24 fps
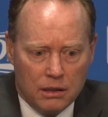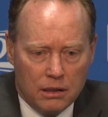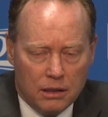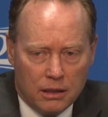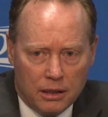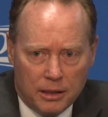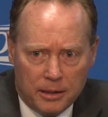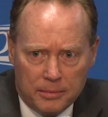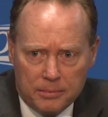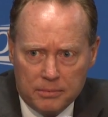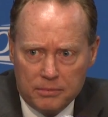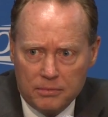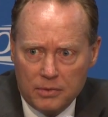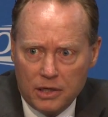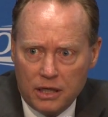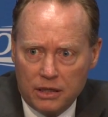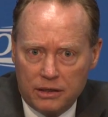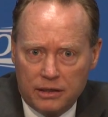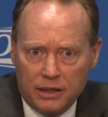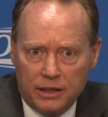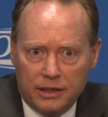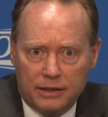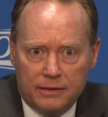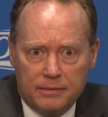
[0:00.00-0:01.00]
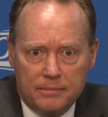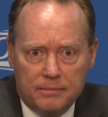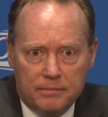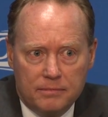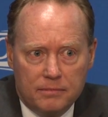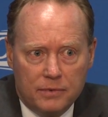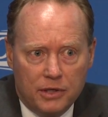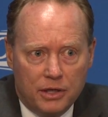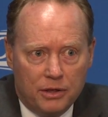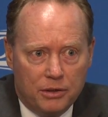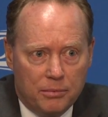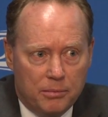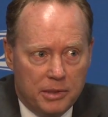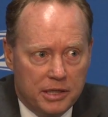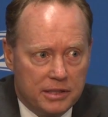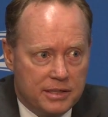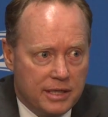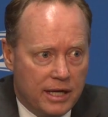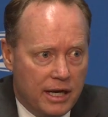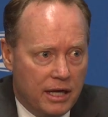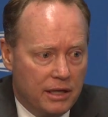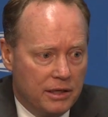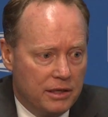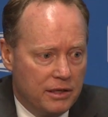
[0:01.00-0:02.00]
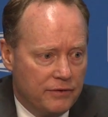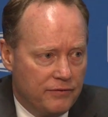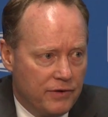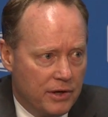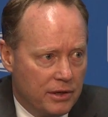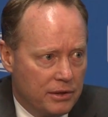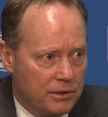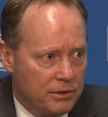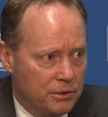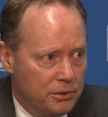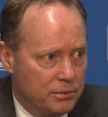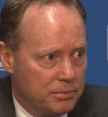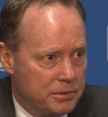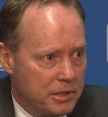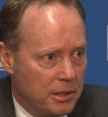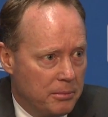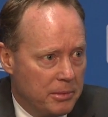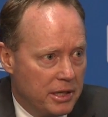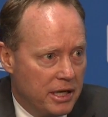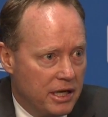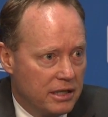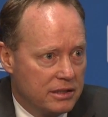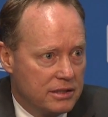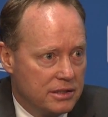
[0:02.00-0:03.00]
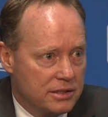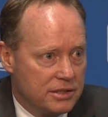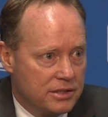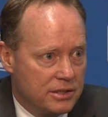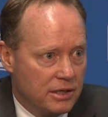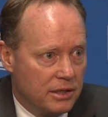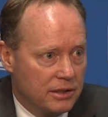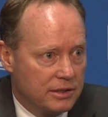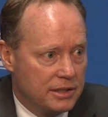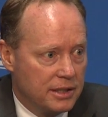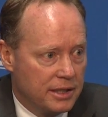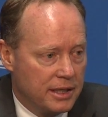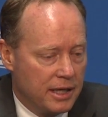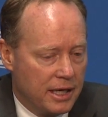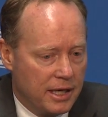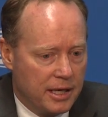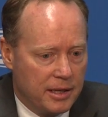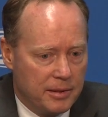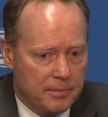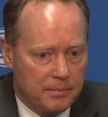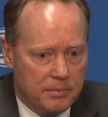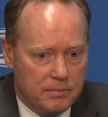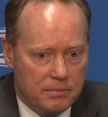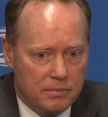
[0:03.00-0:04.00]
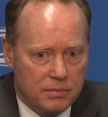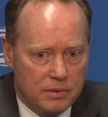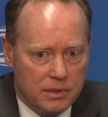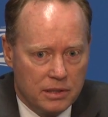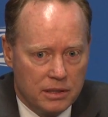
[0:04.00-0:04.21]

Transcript: Um, I think you know the mentality of our group coming out to start the game,